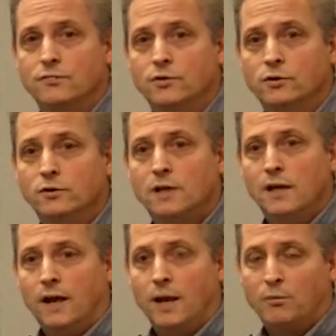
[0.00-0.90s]
If you're
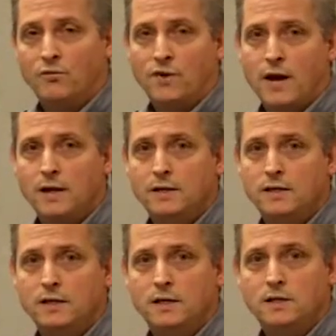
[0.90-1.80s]

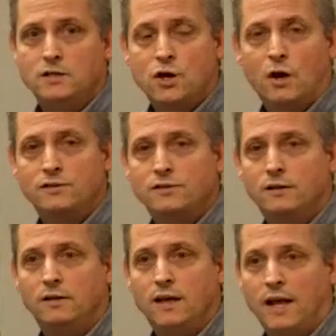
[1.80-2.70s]
amplifying a
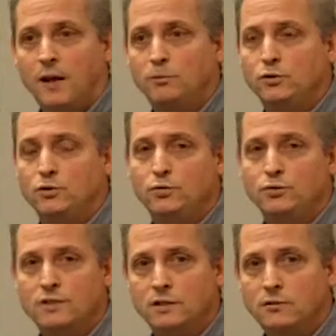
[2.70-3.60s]
constant
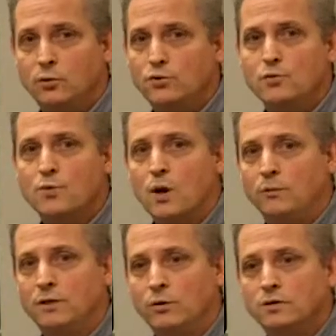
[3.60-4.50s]
amplitude signal, you
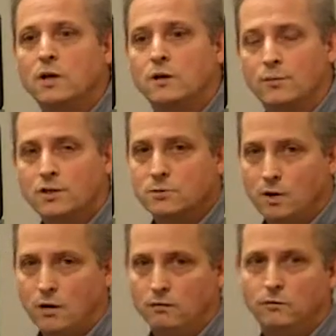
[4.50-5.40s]
probably don't care much
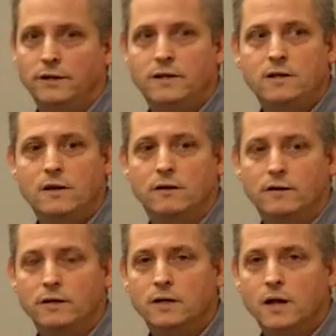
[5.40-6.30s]
about
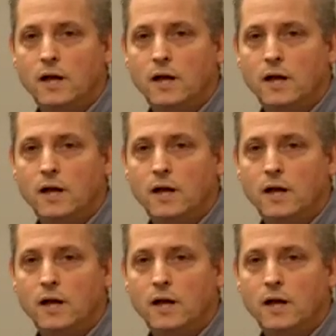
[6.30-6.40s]
linearity.